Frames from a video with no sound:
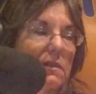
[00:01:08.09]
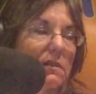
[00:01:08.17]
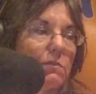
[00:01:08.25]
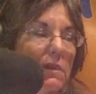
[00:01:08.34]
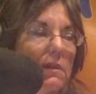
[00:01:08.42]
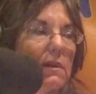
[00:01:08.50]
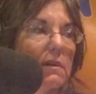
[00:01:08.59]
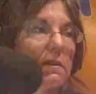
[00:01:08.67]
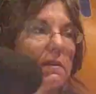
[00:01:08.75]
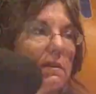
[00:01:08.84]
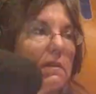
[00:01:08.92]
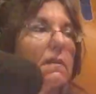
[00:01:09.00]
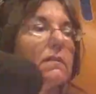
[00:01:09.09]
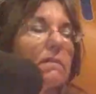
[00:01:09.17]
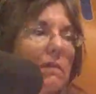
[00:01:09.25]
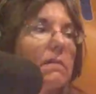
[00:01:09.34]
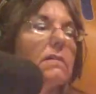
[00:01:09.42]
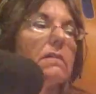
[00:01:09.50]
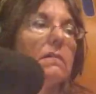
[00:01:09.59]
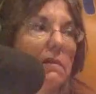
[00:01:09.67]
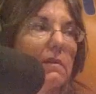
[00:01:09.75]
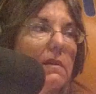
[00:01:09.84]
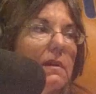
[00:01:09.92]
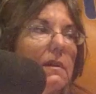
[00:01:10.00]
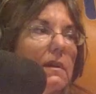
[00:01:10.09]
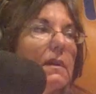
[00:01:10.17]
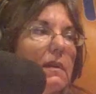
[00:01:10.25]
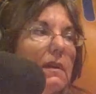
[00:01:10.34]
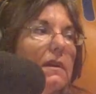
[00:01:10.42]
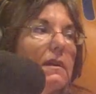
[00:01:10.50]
we do, how we speak, how we dress, how to